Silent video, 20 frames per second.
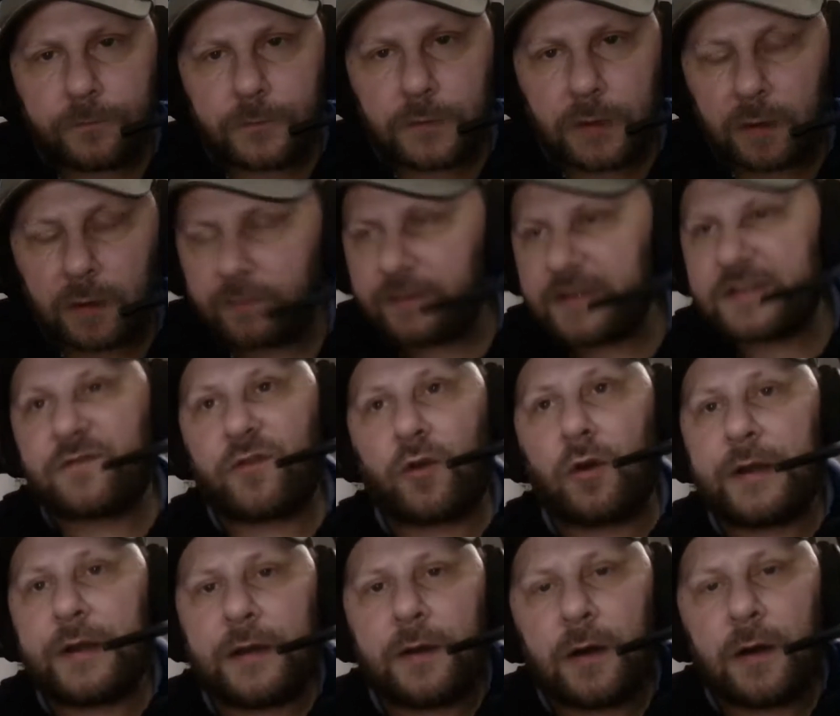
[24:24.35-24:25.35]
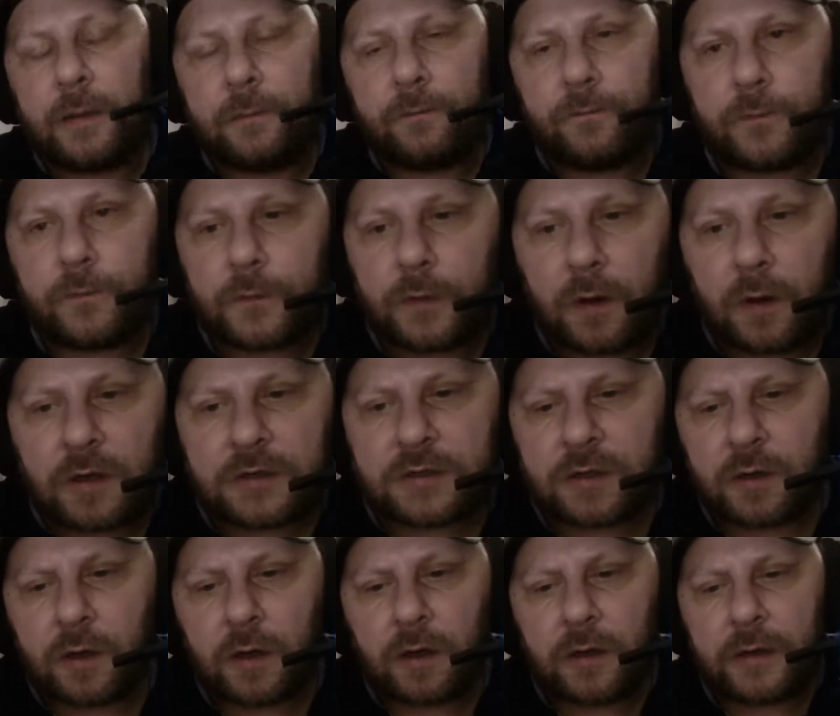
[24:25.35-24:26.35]
This Friday night. I
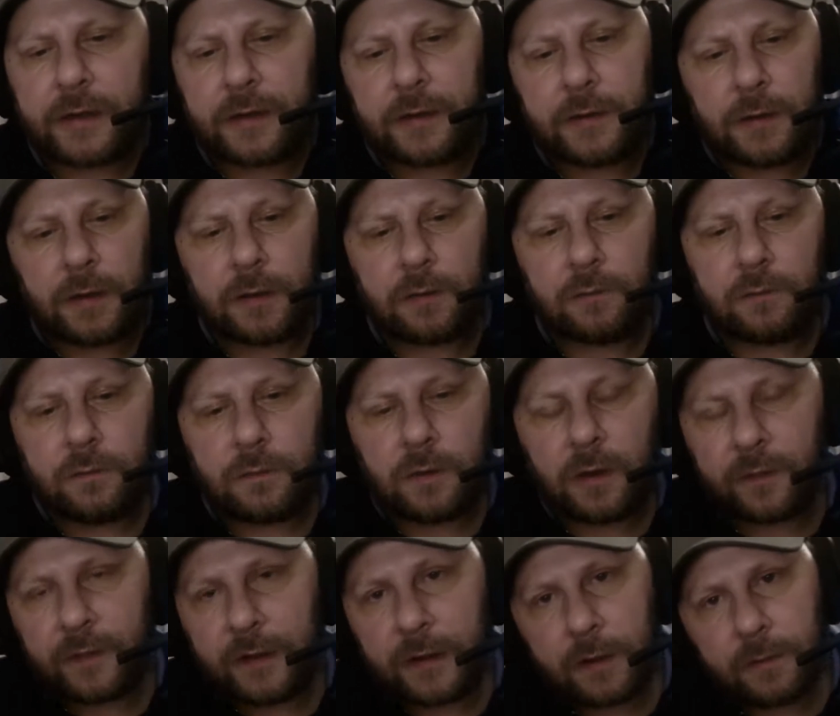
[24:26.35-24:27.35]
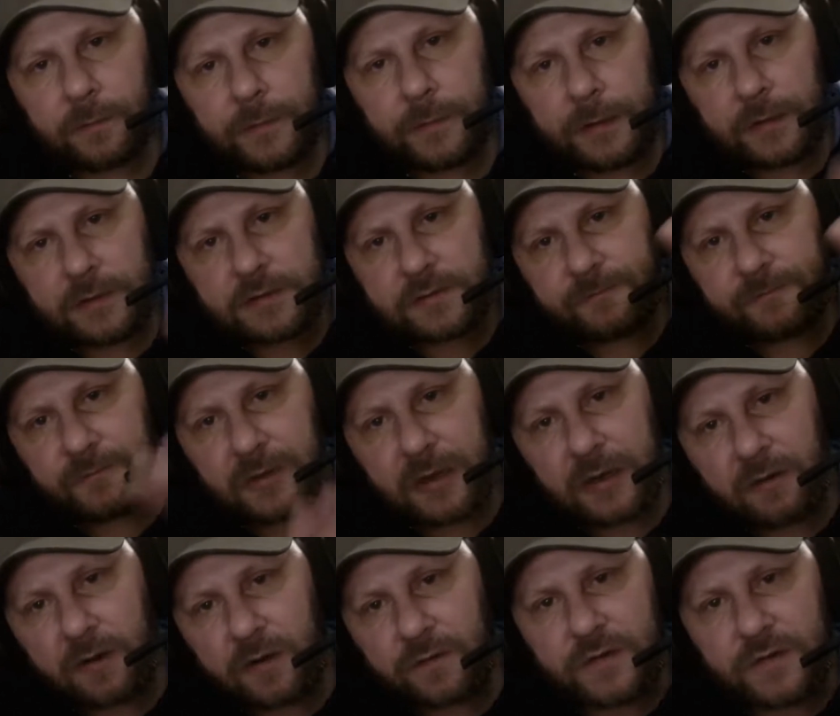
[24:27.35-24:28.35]
don't know. I'll let you know." And then I'm in this
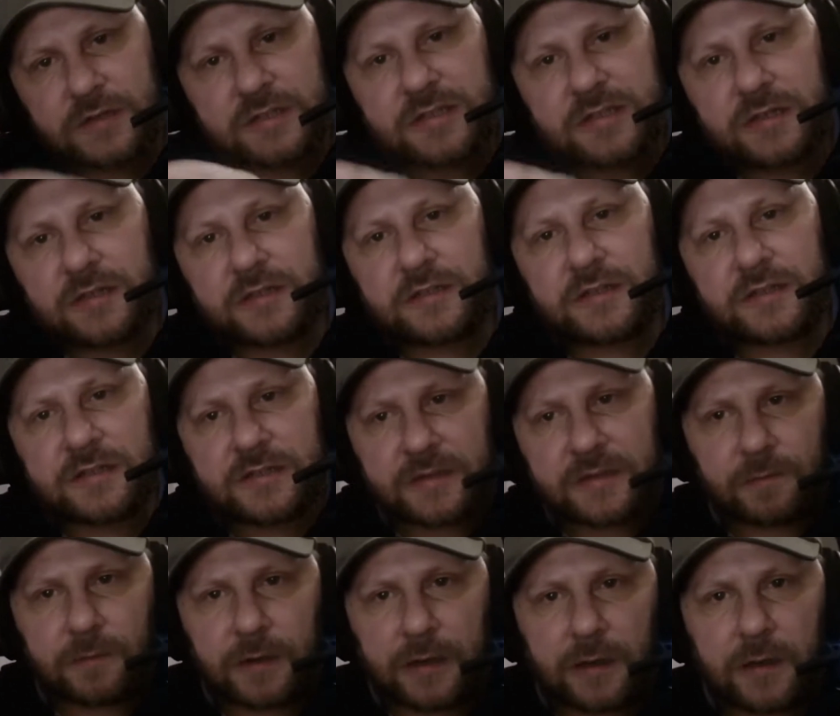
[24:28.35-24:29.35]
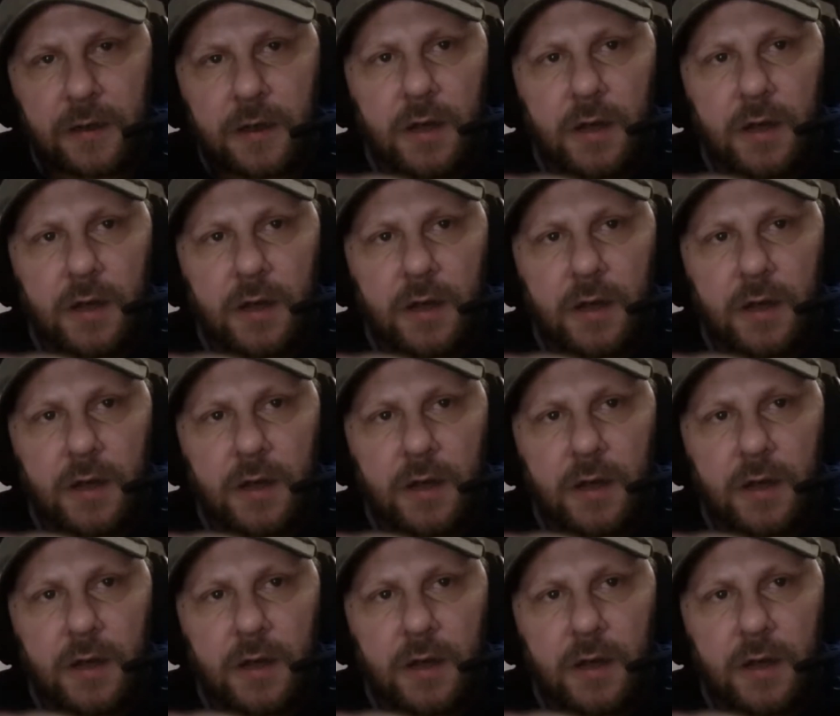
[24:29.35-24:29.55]
period of uncertainty where